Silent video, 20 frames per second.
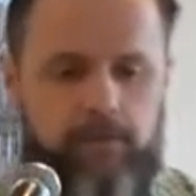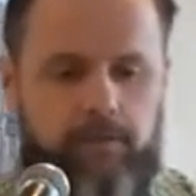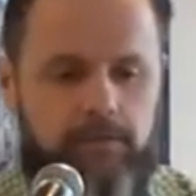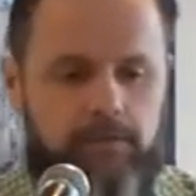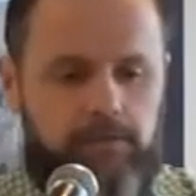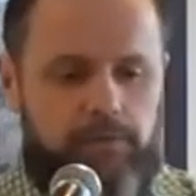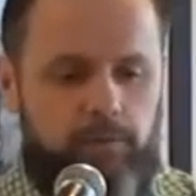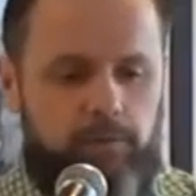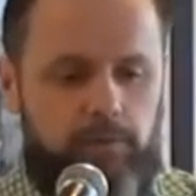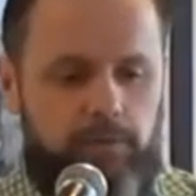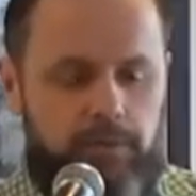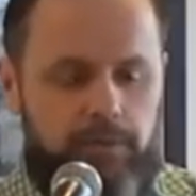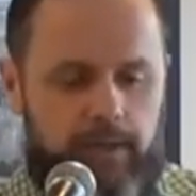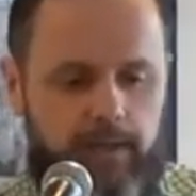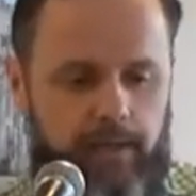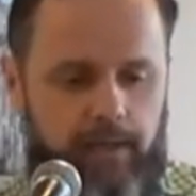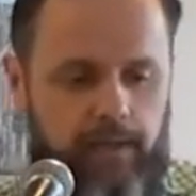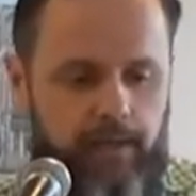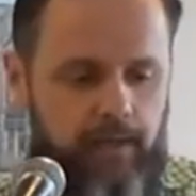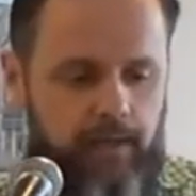So we'll look
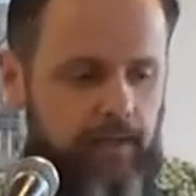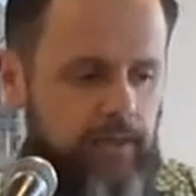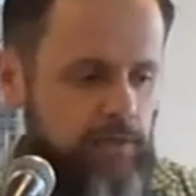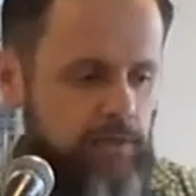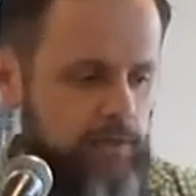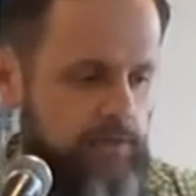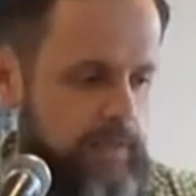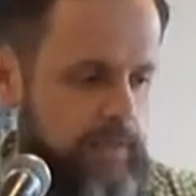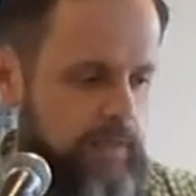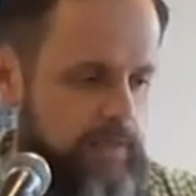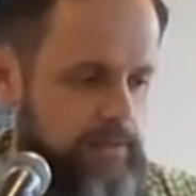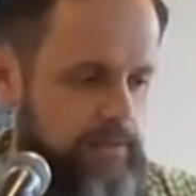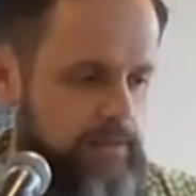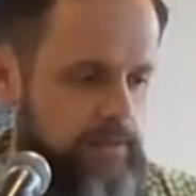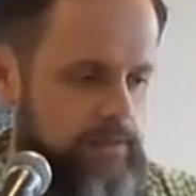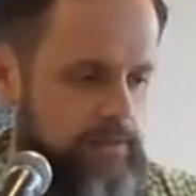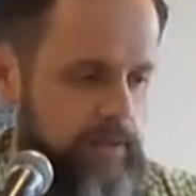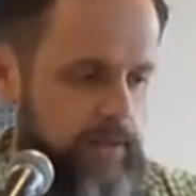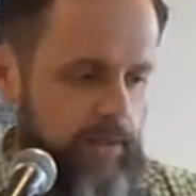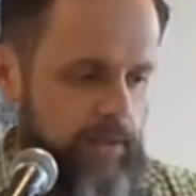at uh, each of
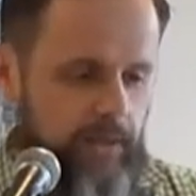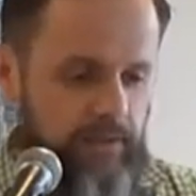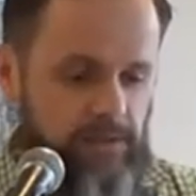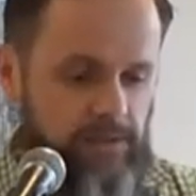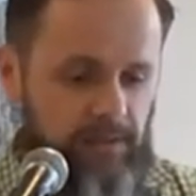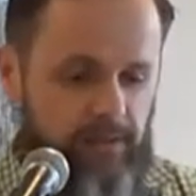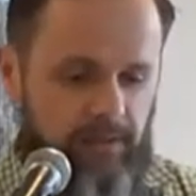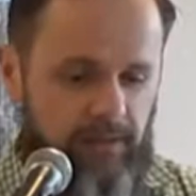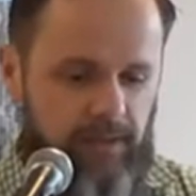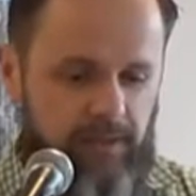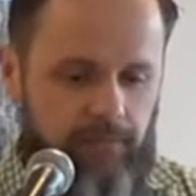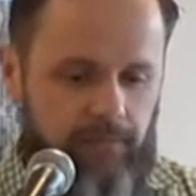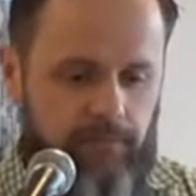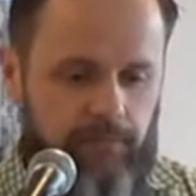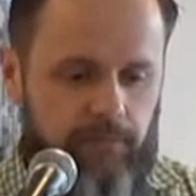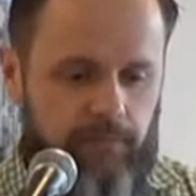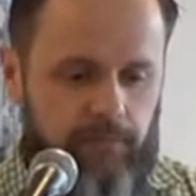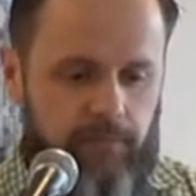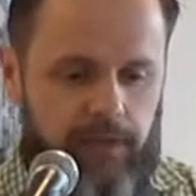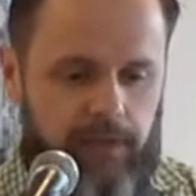these uh, just to kind of
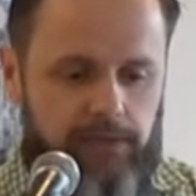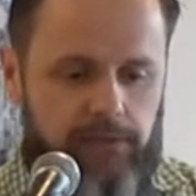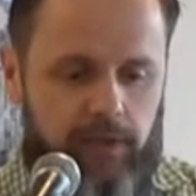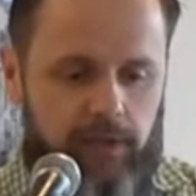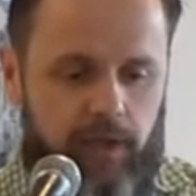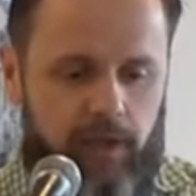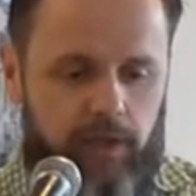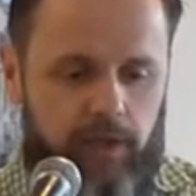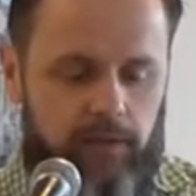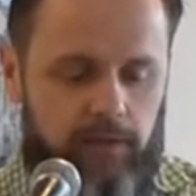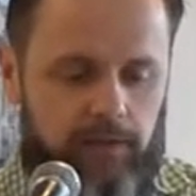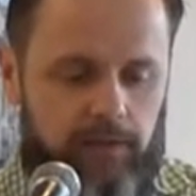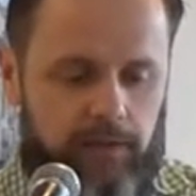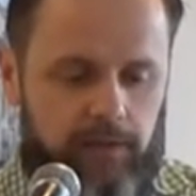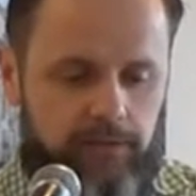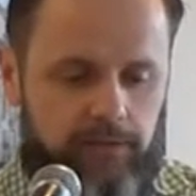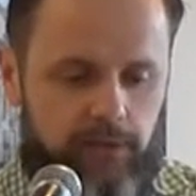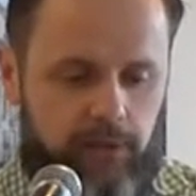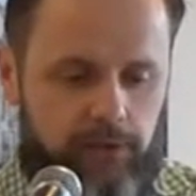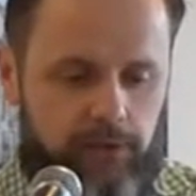flesh it out
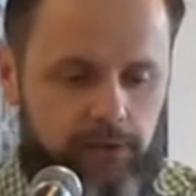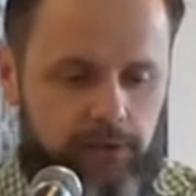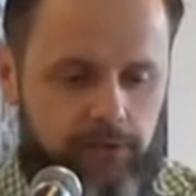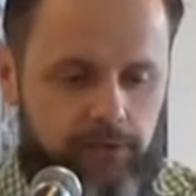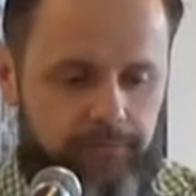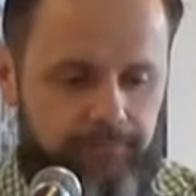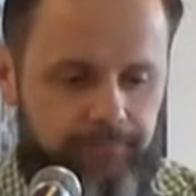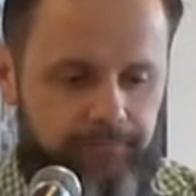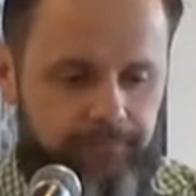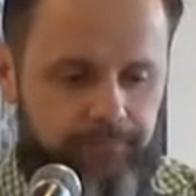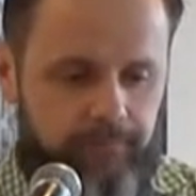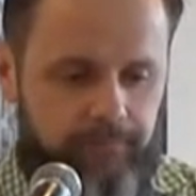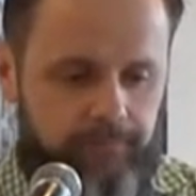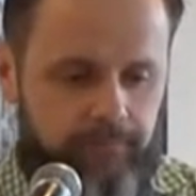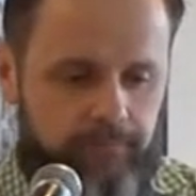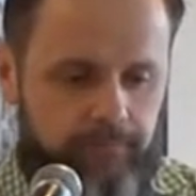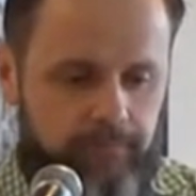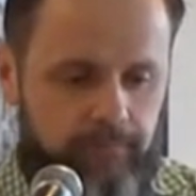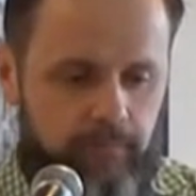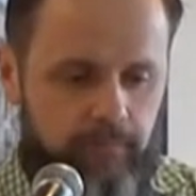a, a touch.
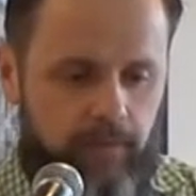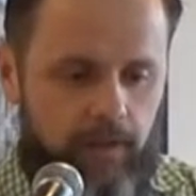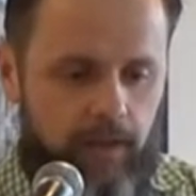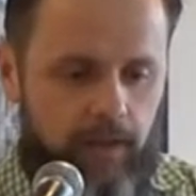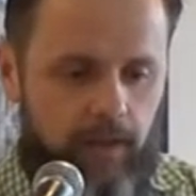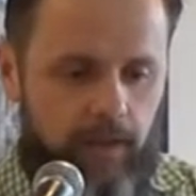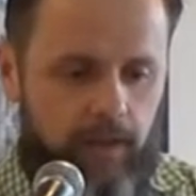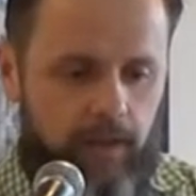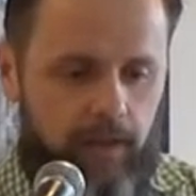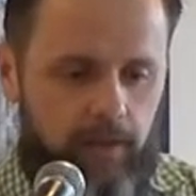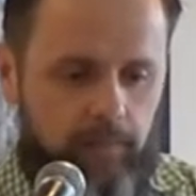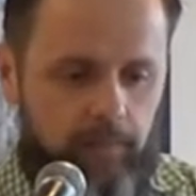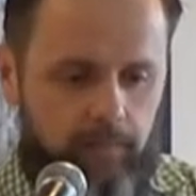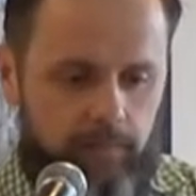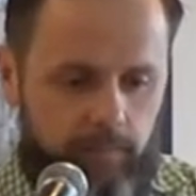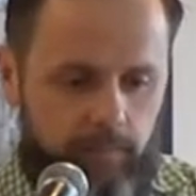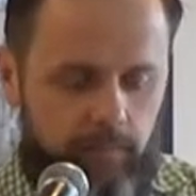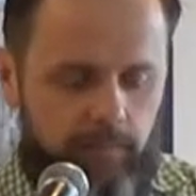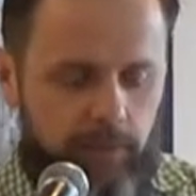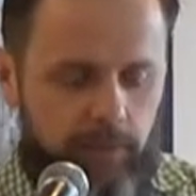Um,
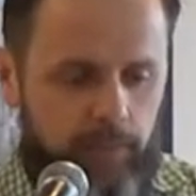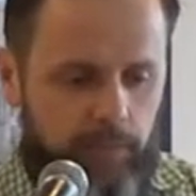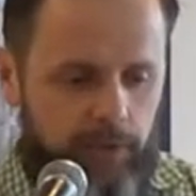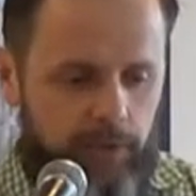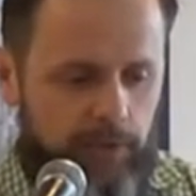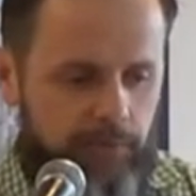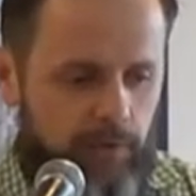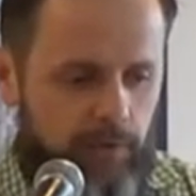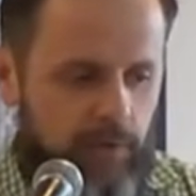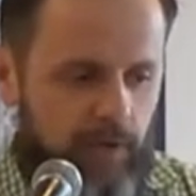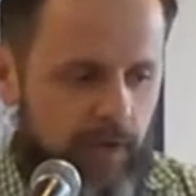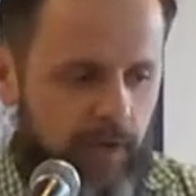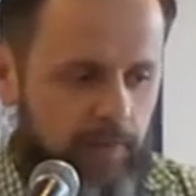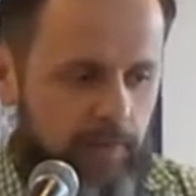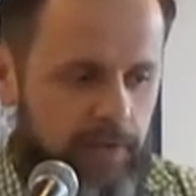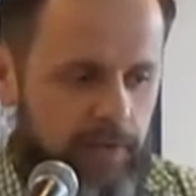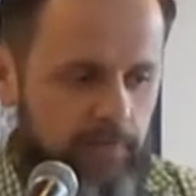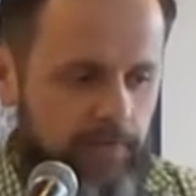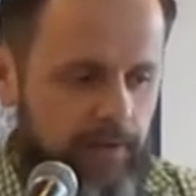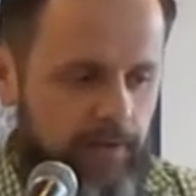but I'm going to give you a
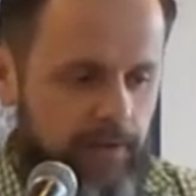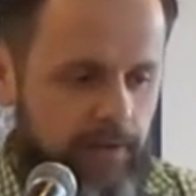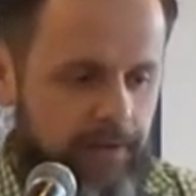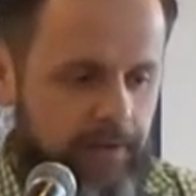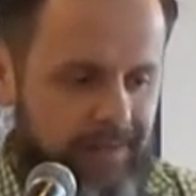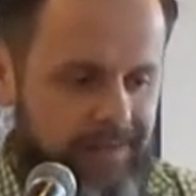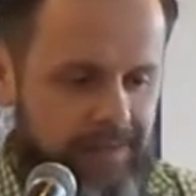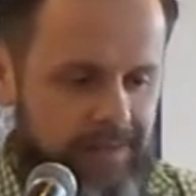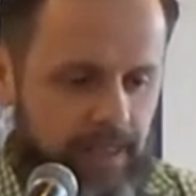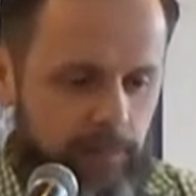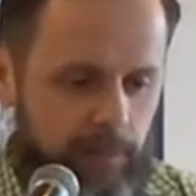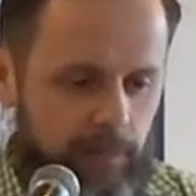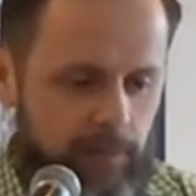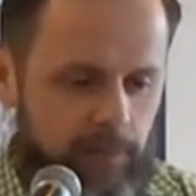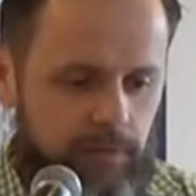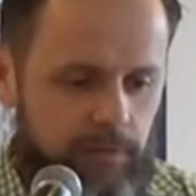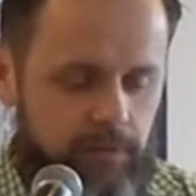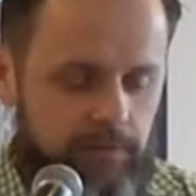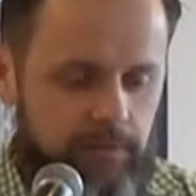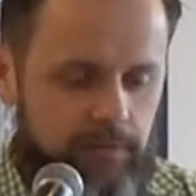bit of a, an
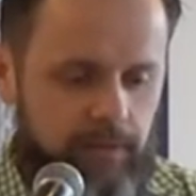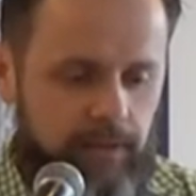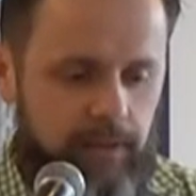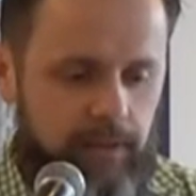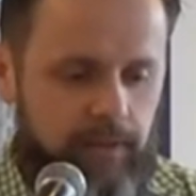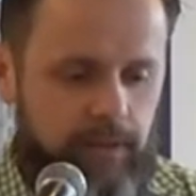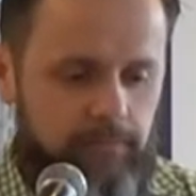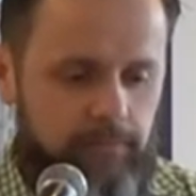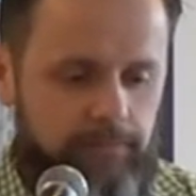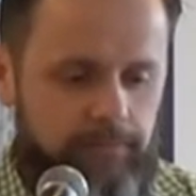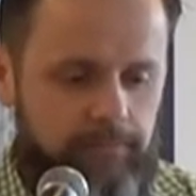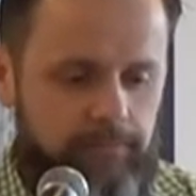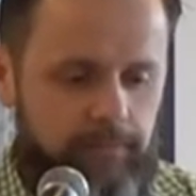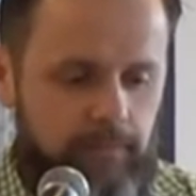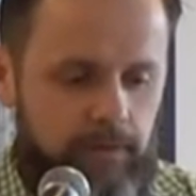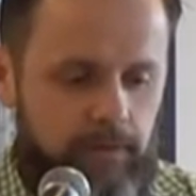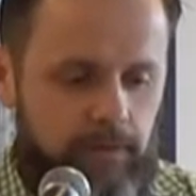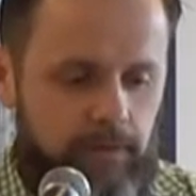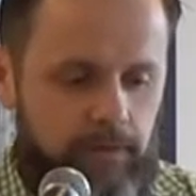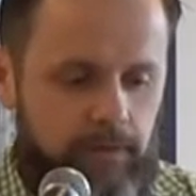example. Um,
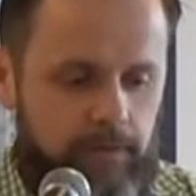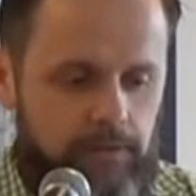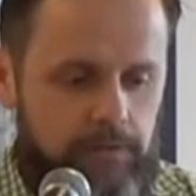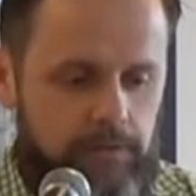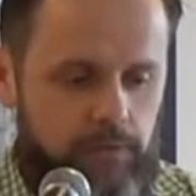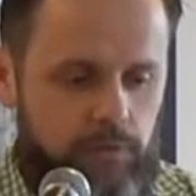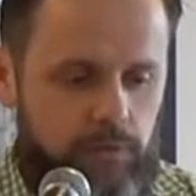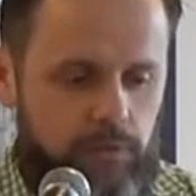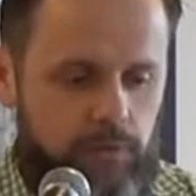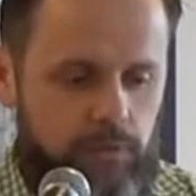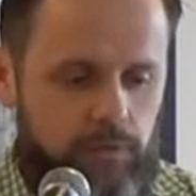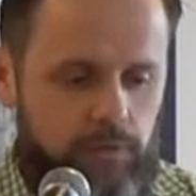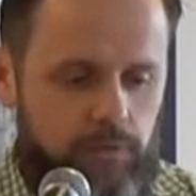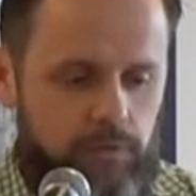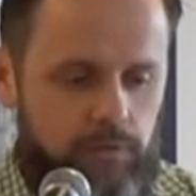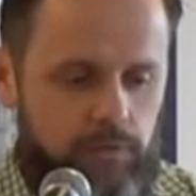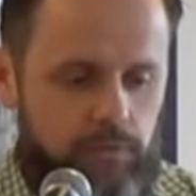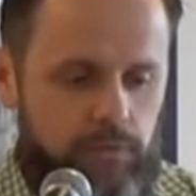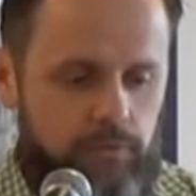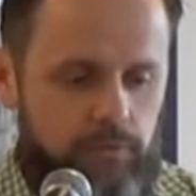so
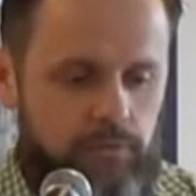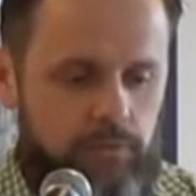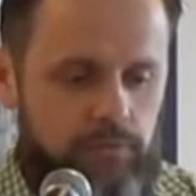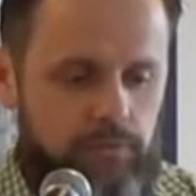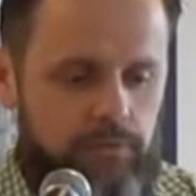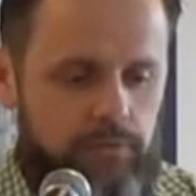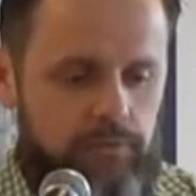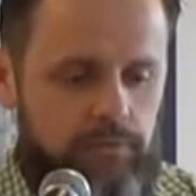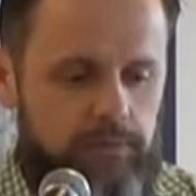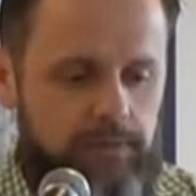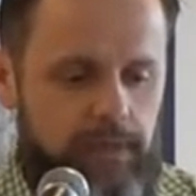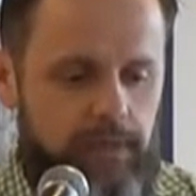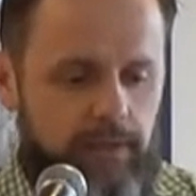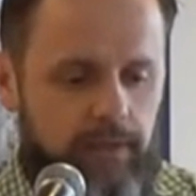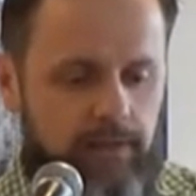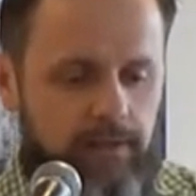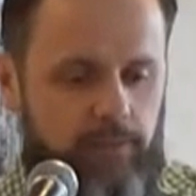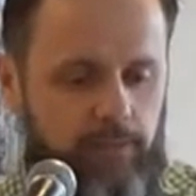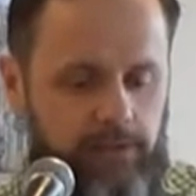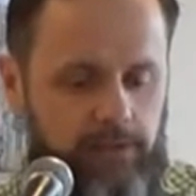
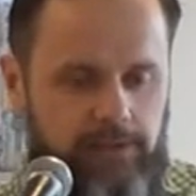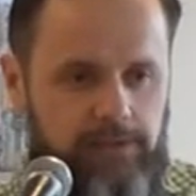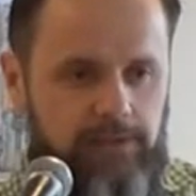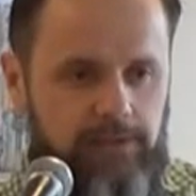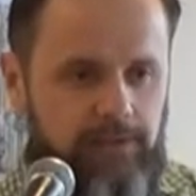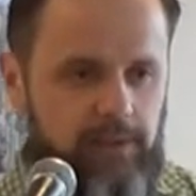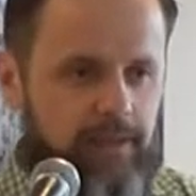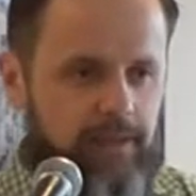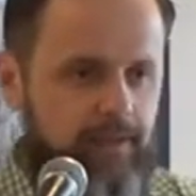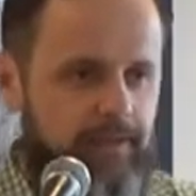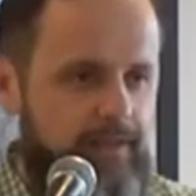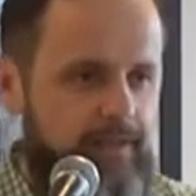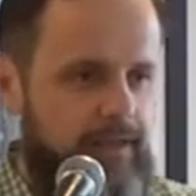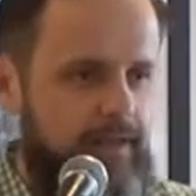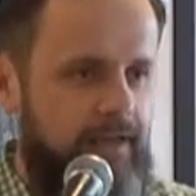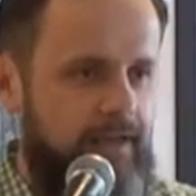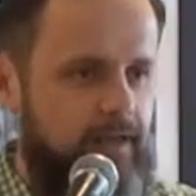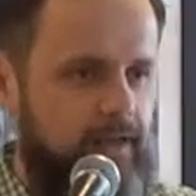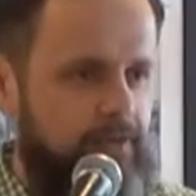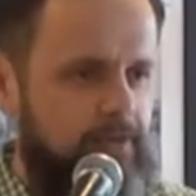take, one you to take,
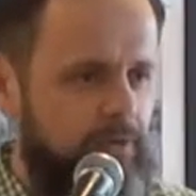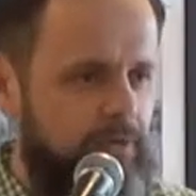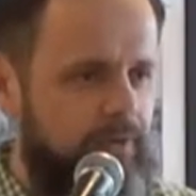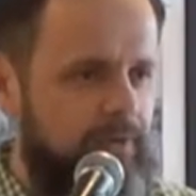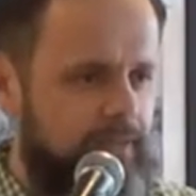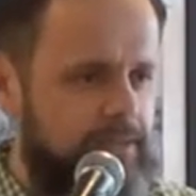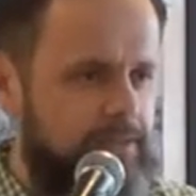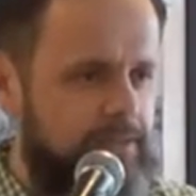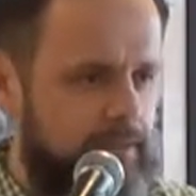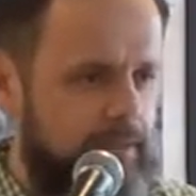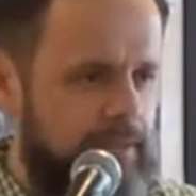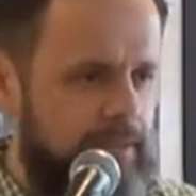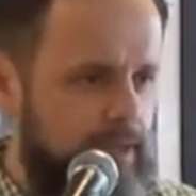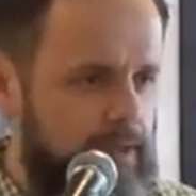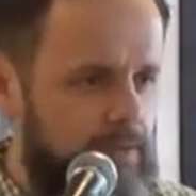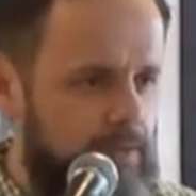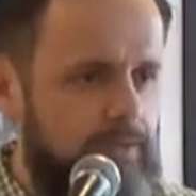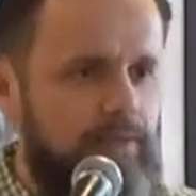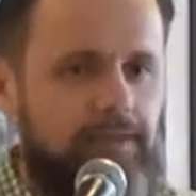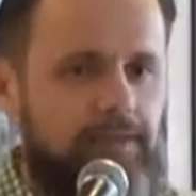uh, not necessarily
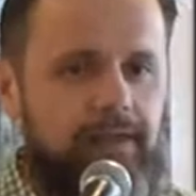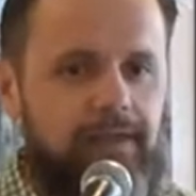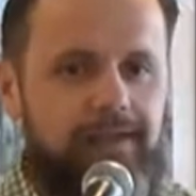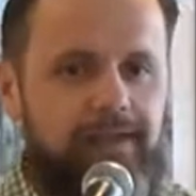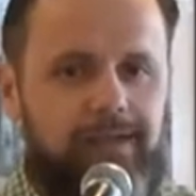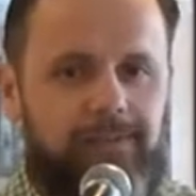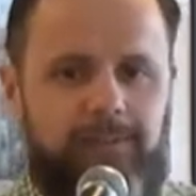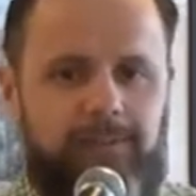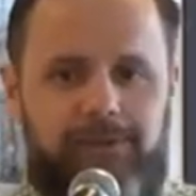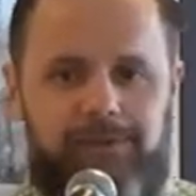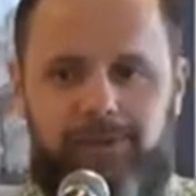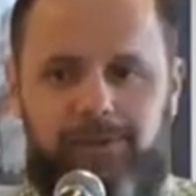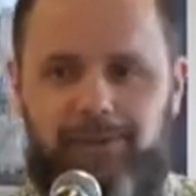now, um,